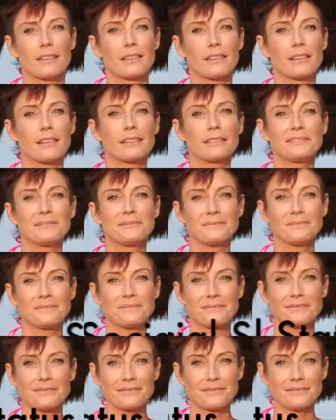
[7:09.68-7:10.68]

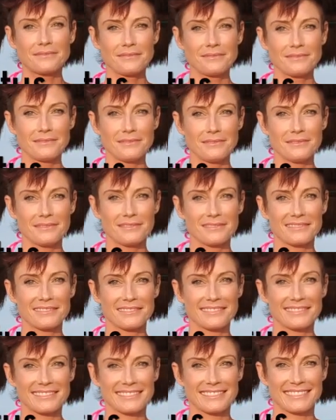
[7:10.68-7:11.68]

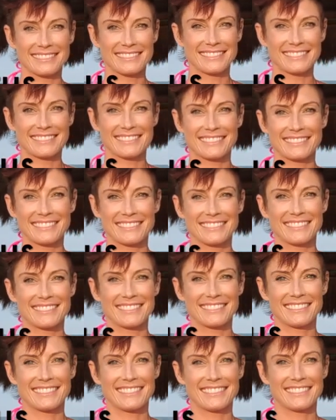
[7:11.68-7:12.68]

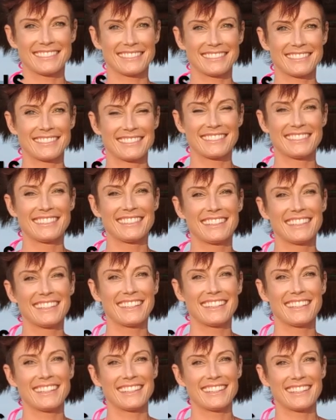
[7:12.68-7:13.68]

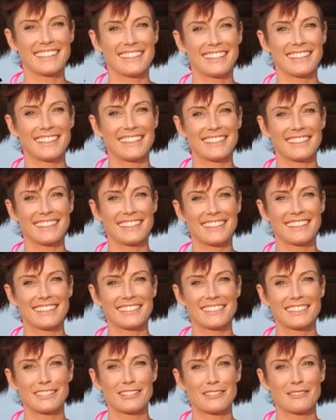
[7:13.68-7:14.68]

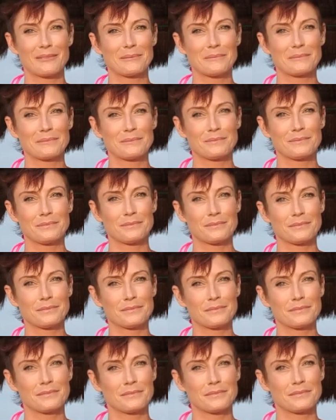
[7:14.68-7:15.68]

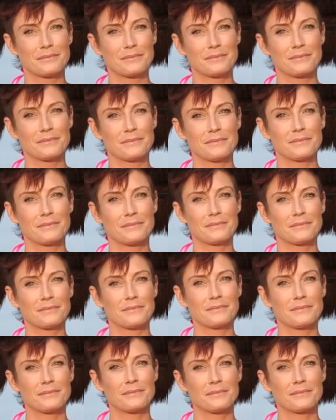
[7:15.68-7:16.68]

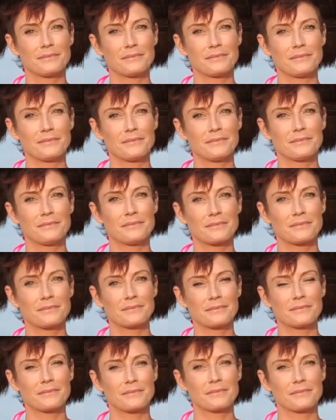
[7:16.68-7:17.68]
(not speaking)